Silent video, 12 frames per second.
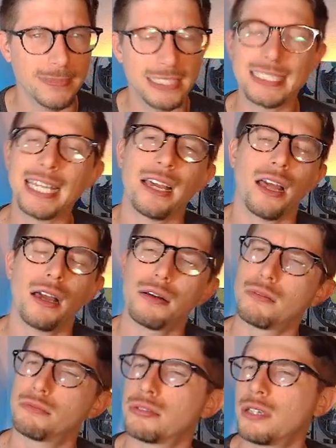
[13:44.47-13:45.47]

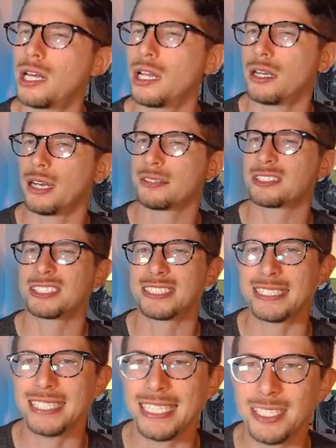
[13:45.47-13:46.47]
I was going to
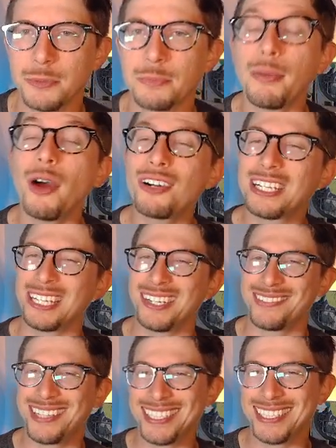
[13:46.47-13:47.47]
say Sand Tomb. Bone
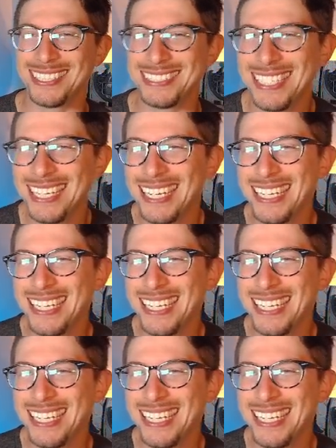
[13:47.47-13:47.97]
Club. There it is.